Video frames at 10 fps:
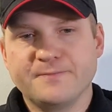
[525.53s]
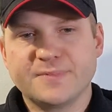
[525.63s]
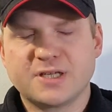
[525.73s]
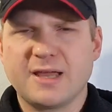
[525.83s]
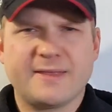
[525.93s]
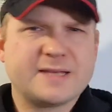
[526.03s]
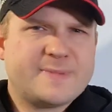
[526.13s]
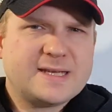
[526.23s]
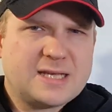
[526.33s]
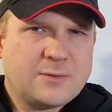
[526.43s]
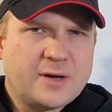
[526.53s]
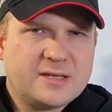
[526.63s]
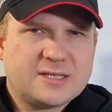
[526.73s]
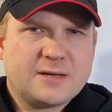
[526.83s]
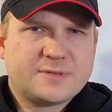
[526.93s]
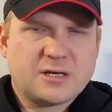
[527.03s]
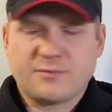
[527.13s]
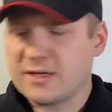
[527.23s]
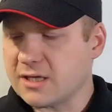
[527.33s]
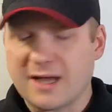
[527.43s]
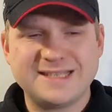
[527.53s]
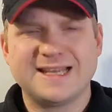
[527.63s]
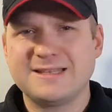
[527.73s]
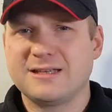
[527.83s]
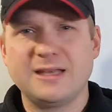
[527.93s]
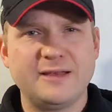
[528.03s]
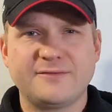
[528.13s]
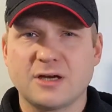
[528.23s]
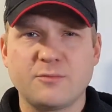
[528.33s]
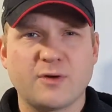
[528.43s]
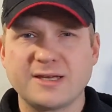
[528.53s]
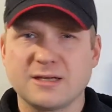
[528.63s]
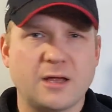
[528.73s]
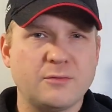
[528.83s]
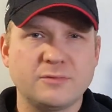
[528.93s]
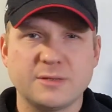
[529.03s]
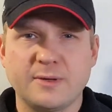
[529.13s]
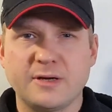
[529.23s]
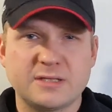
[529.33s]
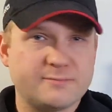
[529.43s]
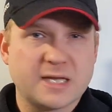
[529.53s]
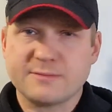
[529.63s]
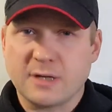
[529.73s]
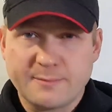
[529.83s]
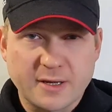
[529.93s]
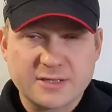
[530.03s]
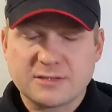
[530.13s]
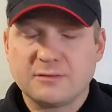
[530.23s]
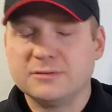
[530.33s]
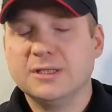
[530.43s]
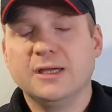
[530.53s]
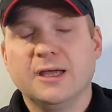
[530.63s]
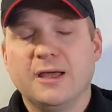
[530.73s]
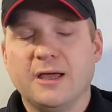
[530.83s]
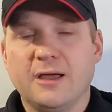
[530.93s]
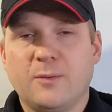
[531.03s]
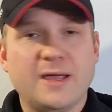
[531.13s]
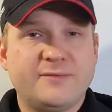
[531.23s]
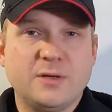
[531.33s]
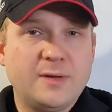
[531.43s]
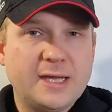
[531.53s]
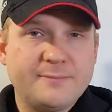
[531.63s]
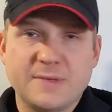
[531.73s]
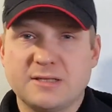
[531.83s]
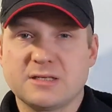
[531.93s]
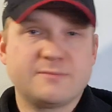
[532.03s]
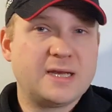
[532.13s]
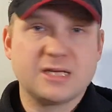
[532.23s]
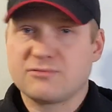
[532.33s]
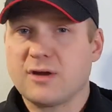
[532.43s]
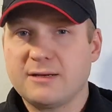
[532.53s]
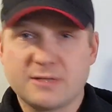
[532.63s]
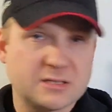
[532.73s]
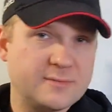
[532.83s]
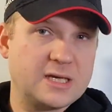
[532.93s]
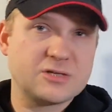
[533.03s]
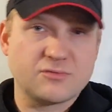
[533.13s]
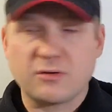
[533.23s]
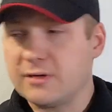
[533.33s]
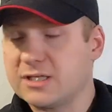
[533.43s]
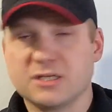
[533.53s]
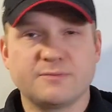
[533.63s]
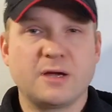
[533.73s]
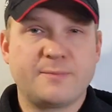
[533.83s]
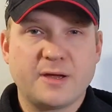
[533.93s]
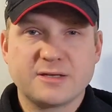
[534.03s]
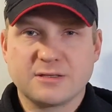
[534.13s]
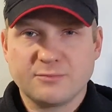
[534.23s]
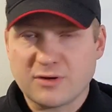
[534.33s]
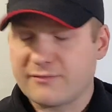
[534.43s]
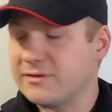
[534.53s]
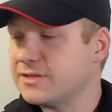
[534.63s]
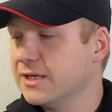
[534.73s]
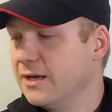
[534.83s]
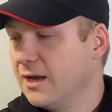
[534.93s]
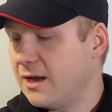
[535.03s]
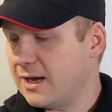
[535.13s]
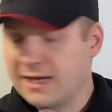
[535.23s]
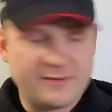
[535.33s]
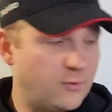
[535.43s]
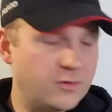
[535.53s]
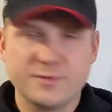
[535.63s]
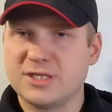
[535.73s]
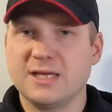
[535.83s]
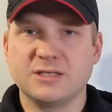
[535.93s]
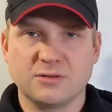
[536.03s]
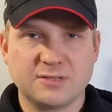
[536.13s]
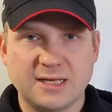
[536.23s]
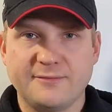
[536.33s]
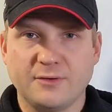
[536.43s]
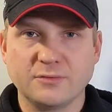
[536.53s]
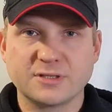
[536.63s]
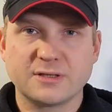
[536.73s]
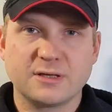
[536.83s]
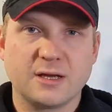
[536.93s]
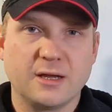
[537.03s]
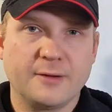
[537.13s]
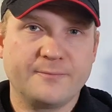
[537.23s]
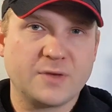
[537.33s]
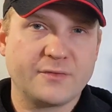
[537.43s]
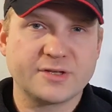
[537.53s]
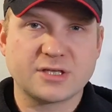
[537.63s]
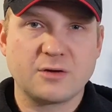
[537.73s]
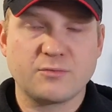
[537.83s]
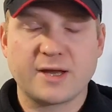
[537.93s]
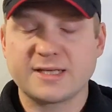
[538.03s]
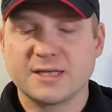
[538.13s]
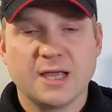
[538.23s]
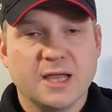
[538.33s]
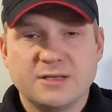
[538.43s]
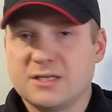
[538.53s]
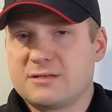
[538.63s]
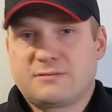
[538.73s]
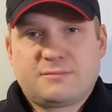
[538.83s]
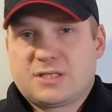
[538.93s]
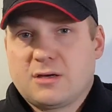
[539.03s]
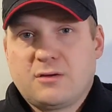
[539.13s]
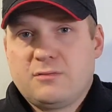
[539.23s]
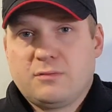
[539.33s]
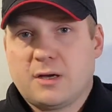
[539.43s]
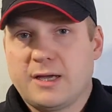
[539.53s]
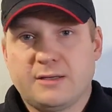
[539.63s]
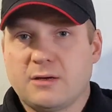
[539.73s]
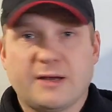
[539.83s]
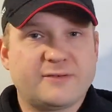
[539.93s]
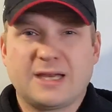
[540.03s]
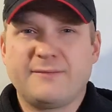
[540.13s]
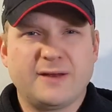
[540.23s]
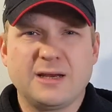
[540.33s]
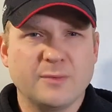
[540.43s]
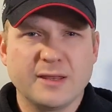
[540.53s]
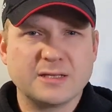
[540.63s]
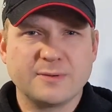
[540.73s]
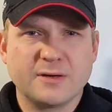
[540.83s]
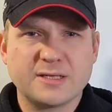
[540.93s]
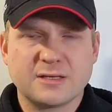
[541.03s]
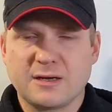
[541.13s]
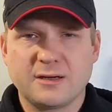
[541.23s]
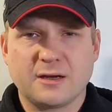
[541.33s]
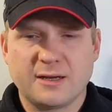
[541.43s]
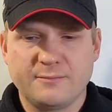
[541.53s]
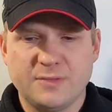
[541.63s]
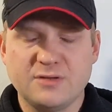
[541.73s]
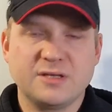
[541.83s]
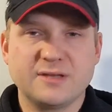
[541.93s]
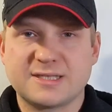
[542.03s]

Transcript: So yeah, that's basically why you set up tone breaks. I tend to leave tone breaks alone, to be honest. That's my personal way of doing it. It doesn't mean it's right, doesn't mean it's wrong, it's just my personal preference. I leave all the machines on default on the tone breaks, just so I don't have to keep fiddling with it, to be honest, and I'm using the